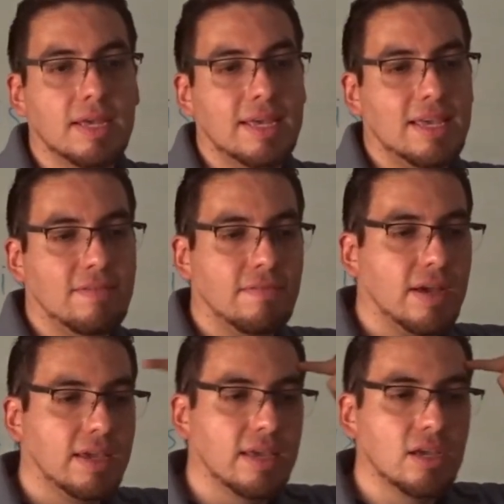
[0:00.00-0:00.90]
If
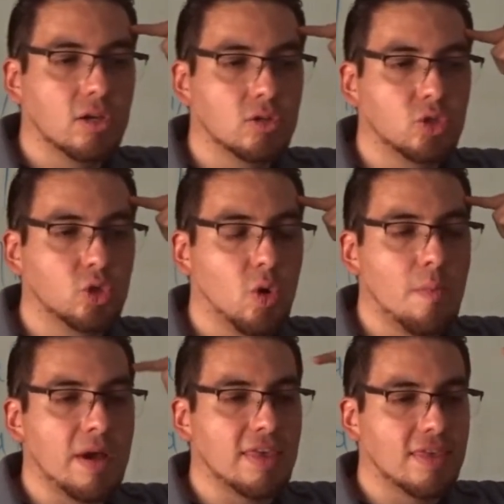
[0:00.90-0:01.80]
I can control
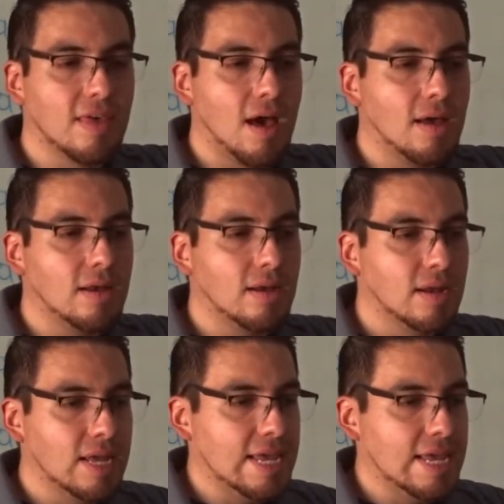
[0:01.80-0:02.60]
my thought,